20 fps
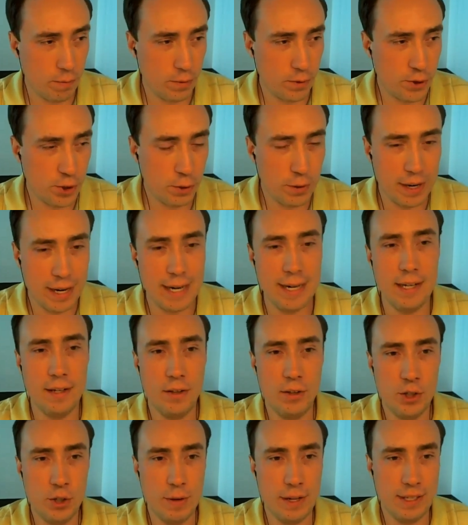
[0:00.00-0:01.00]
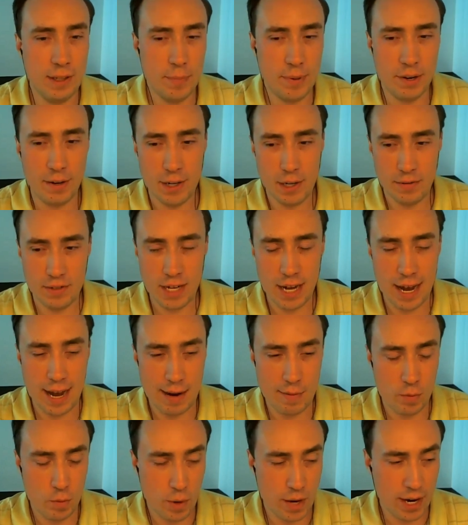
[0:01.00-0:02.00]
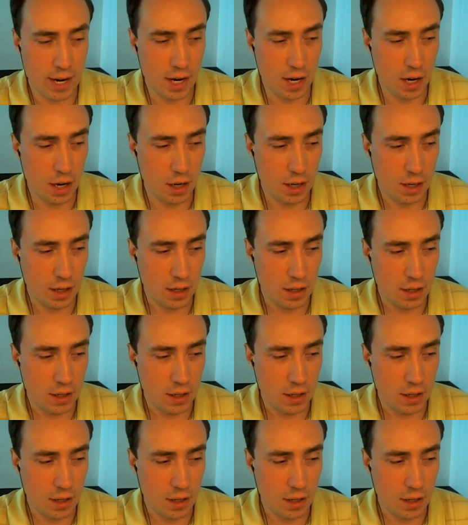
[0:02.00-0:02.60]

during during a period of time where